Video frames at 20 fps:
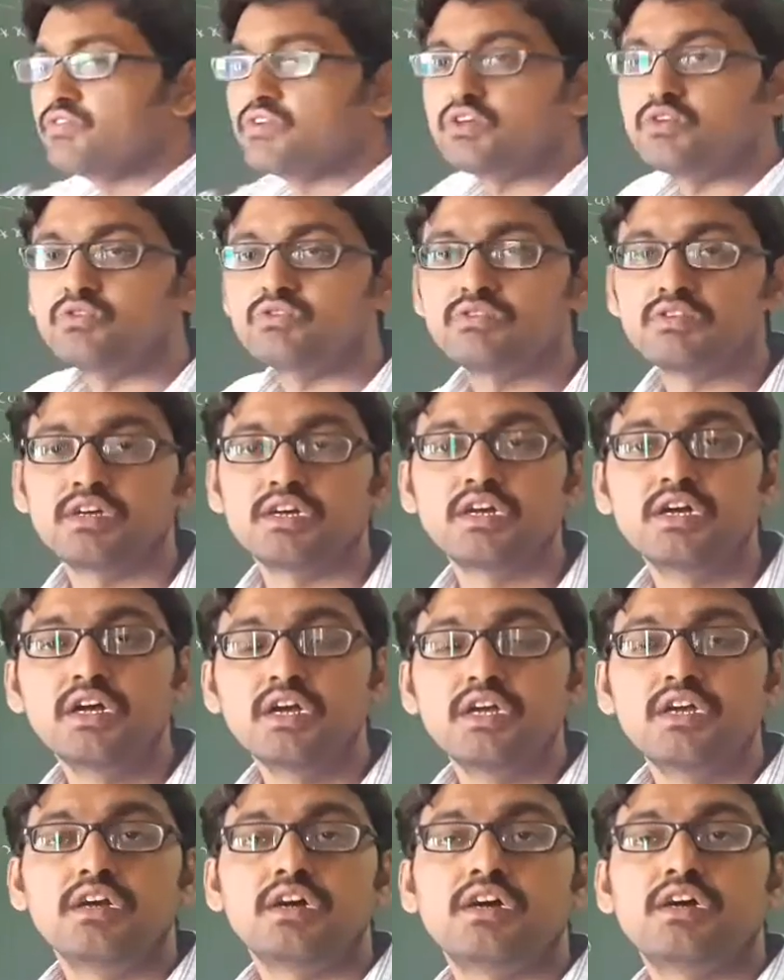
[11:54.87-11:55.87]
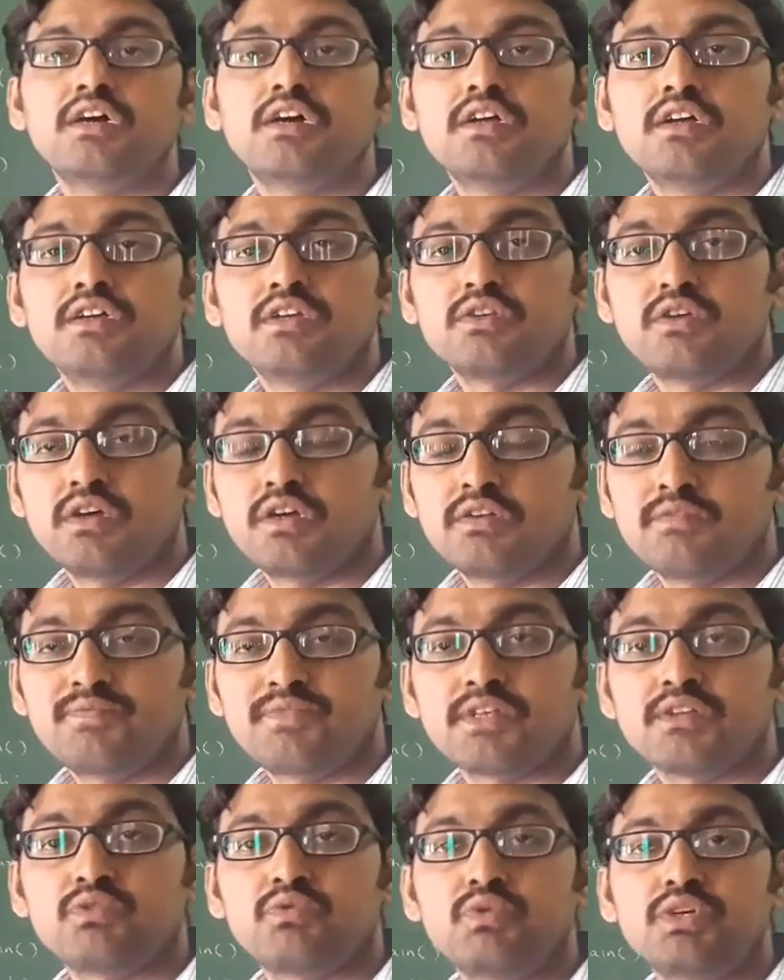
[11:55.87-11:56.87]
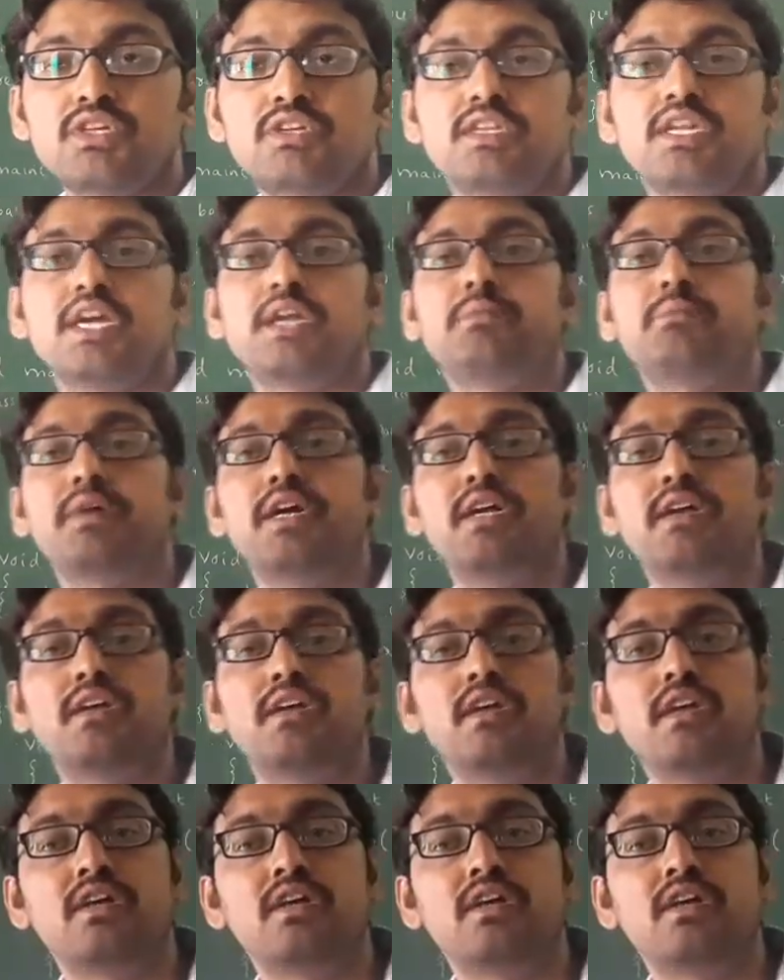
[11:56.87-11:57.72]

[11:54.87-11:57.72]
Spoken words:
you use a switch statement,